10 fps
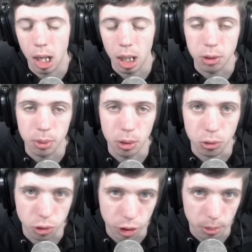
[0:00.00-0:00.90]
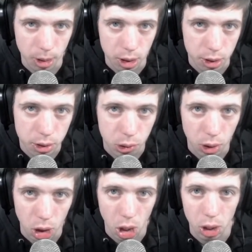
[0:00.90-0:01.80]
as well, stream as
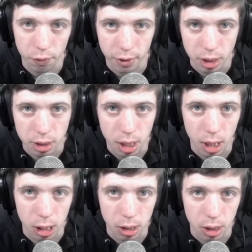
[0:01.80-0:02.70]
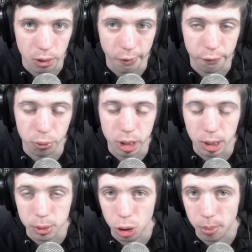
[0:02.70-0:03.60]
do other things, and a
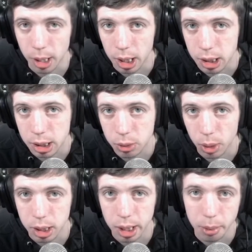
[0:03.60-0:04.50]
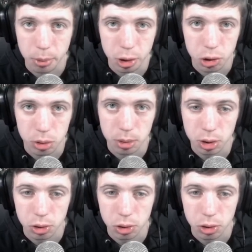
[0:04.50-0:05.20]
full-time job is quite time consuming,